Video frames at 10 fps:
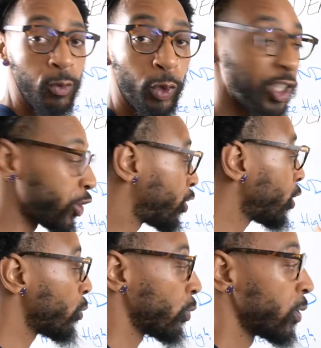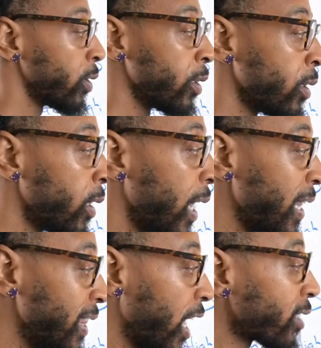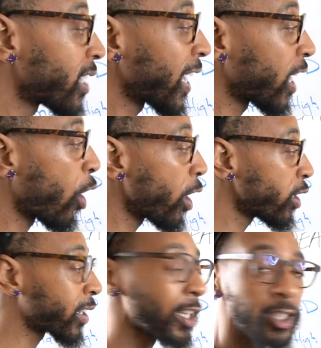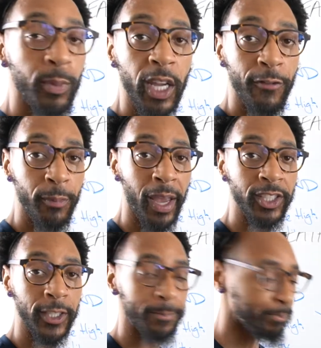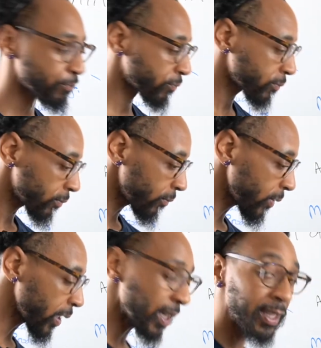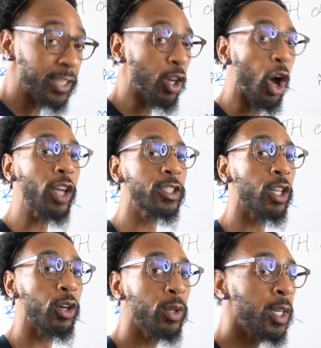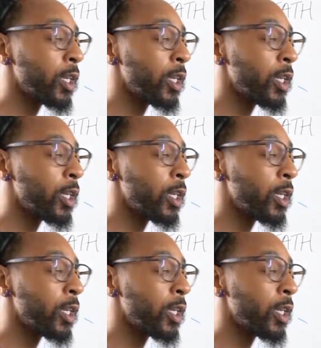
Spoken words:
which is you. They're taking all your customer information. This also